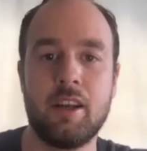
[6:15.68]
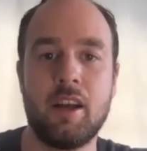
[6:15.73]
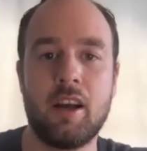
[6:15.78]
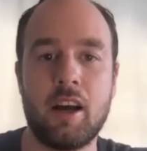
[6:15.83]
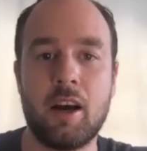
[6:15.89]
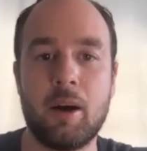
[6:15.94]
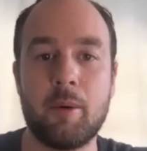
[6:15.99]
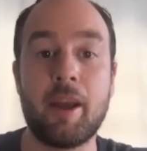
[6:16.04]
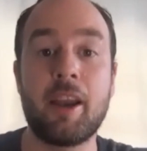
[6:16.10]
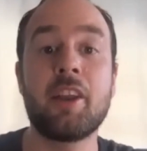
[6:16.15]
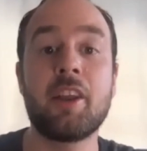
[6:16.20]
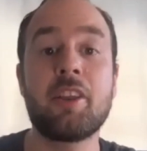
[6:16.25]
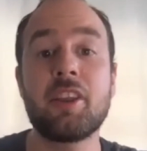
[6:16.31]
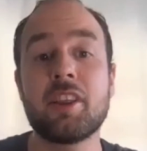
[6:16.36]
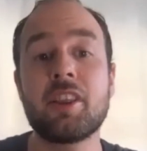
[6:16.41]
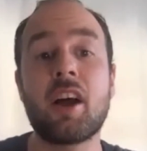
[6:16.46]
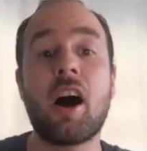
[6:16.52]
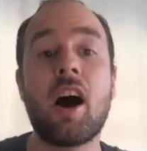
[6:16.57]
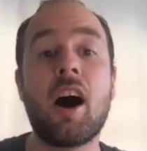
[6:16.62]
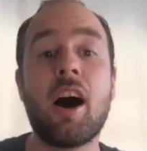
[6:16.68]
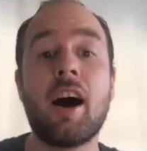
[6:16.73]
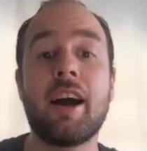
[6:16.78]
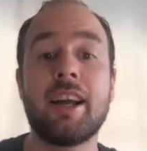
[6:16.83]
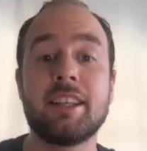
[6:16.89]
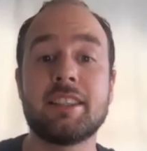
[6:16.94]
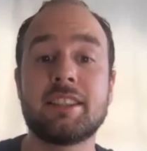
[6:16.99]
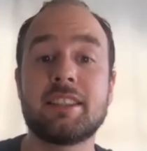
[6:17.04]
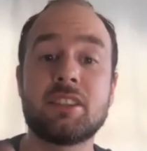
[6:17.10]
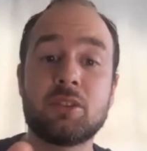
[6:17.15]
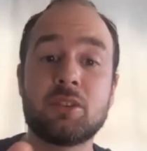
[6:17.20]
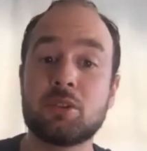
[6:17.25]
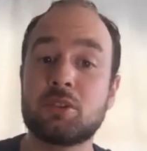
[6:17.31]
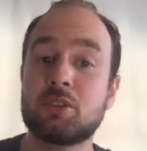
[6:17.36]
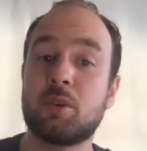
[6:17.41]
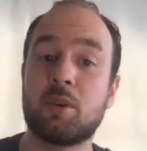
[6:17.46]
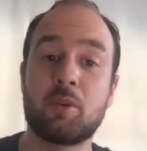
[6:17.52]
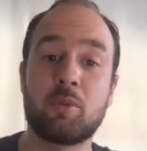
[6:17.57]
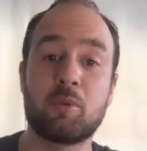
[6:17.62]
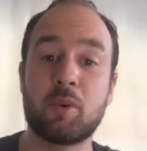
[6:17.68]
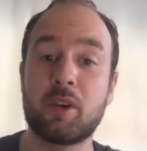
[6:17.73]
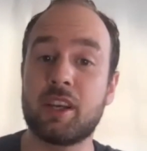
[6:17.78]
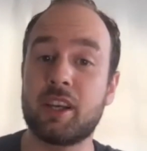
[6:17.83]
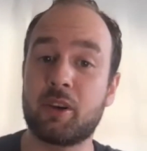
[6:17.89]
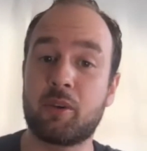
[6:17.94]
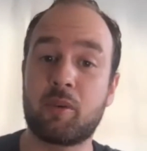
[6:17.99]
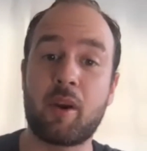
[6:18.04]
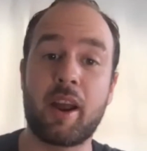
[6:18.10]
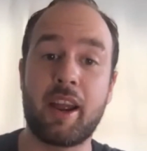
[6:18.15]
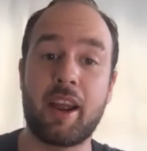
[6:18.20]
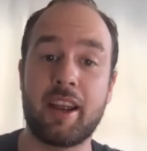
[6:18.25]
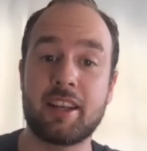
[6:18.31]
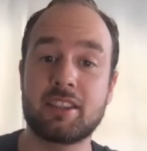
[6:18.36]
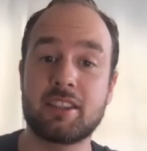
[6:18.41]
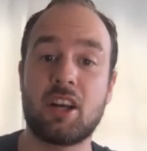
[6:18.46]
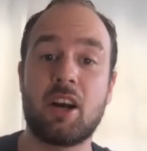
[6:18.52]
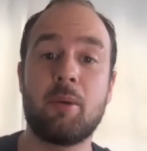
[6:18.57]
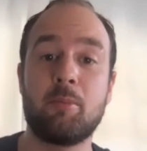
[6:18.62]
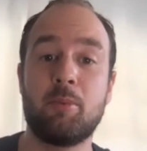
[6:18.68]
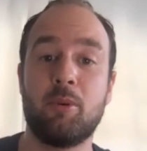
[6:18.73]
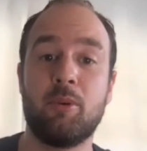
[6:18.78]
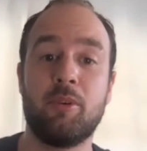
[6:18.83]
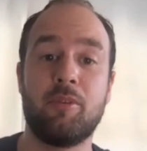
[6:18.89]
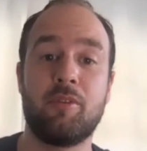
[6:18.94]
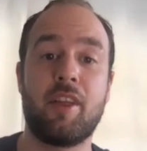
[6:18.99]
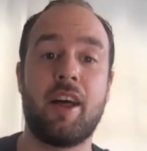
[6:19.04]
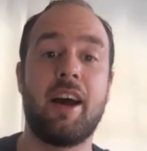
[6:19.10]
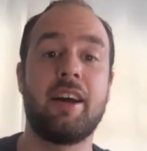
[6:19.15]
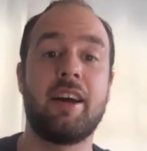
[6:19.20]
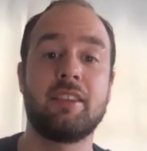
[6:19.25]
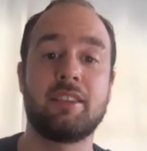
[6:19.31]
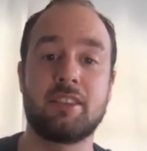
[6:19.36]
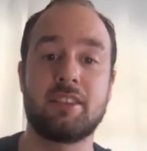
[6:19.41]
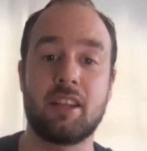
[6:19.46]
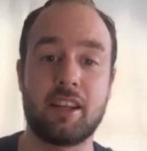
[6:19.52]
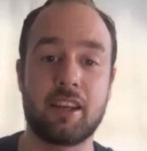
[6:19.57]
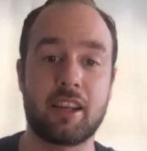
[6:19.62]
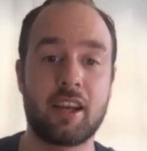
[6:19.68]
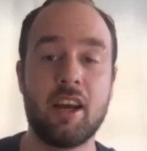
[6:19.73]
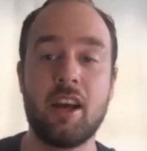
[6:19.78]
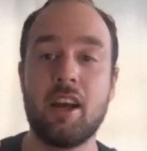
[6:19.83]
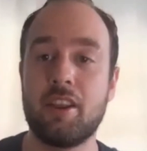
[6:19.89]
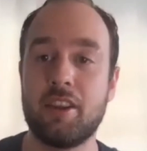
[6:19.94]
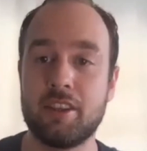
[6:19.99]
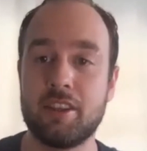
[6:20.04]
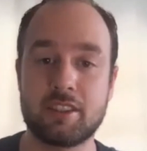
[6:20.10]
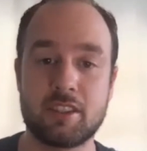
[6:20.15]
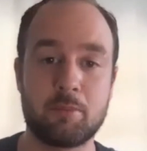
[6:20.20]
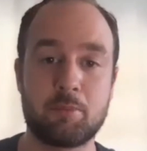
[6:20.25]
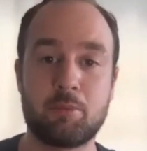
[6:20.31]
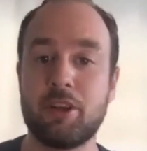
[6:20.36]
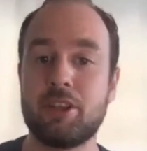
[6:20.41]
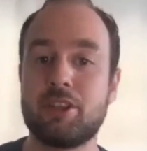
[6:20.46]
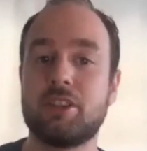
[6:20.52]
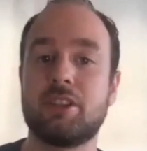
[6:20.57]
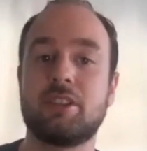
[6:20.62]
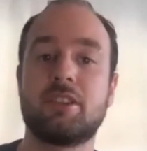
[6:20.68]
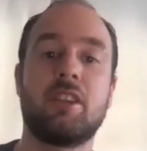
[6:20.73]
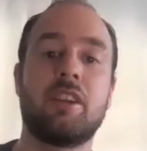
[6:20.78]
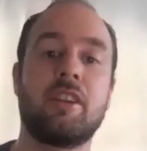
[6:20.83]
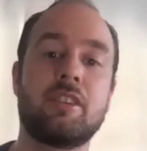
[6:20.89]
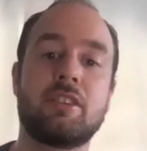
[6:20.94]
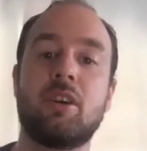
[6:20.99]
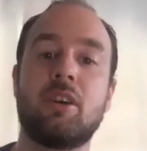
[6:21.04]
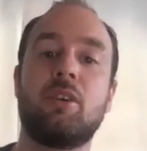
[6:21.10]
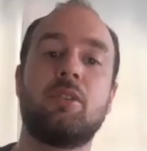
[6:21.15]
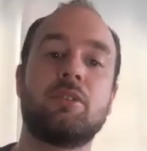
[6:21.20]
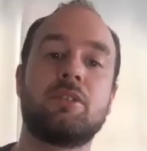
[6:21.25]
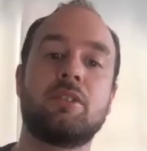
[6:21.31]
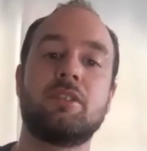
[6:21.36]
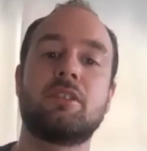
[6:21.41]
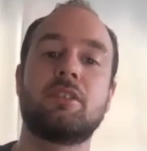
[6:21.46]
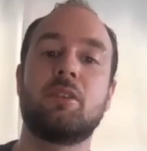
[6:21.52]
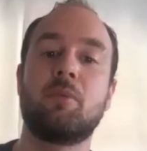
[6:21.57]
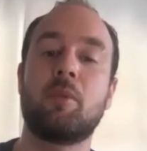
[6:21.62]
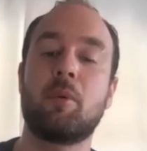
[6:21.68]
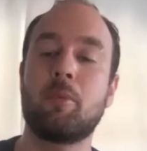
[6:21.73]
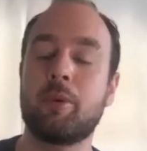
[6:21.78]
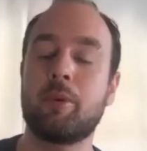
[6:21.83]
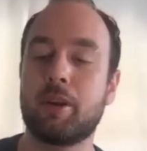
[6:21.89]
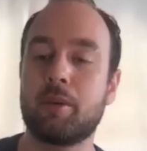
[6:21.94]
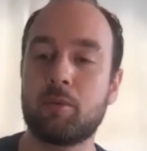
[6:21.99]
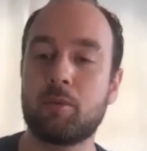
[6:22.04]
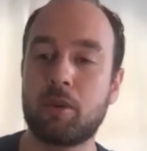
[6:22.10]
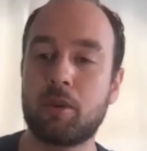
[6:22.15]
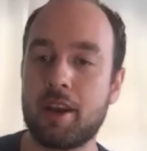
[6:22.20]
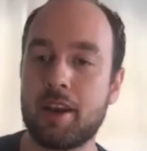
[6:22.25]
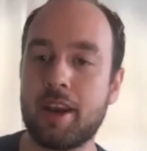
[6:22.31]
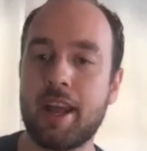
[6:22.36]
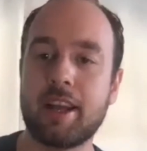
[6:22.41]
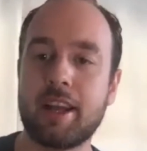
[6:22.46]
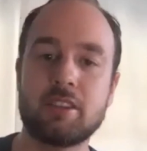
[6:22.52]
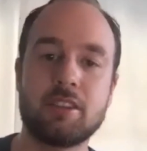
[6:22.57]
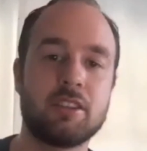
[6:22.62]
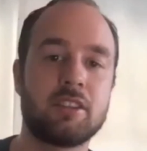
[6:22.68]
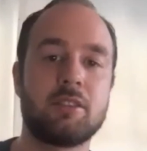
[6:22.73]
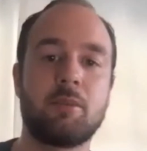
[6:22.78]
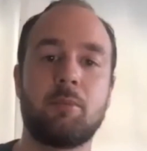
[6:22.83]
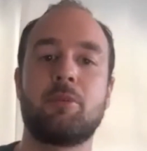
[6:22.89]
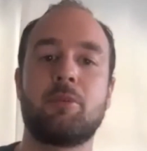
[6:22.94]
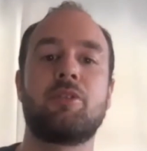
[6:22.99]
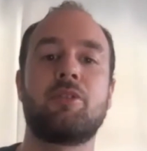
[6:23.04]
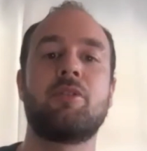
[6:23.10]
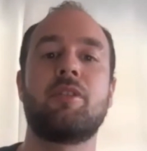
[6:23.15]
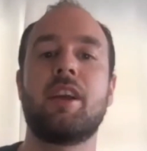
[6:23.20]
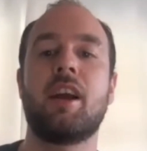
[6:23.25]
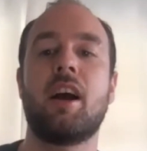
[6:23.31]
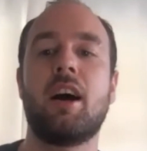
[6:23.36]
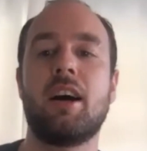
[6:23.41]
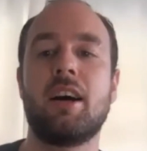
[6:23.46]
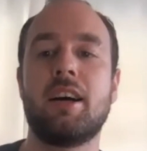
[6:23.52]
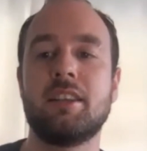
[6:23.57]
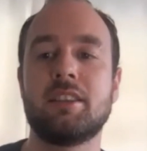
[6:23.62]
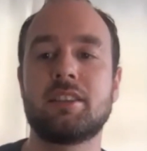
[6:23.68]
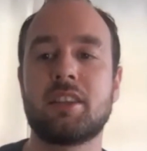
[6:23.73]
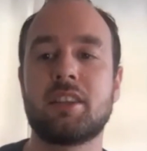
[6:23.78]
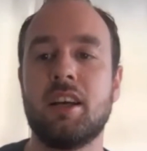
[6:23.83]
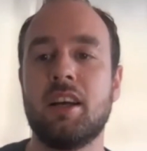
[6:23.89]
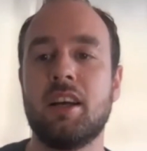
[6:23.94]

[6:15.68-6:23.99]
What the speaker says: And I think the eyes is also a really great example of that. Is like it's the bridges to the souls. And so when we connect to someone through the eyes,